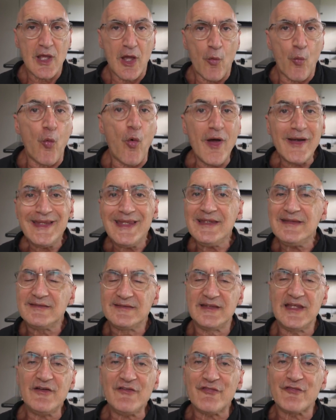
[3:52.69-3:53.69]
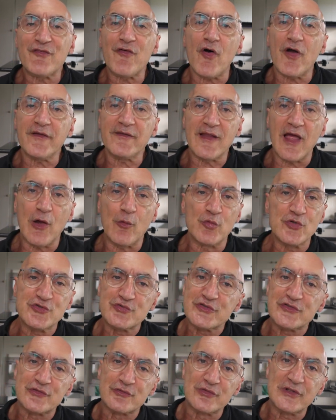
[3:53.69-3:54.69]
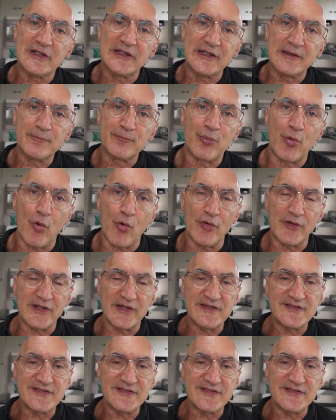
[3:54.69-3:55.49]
What he did find, though, which was really important,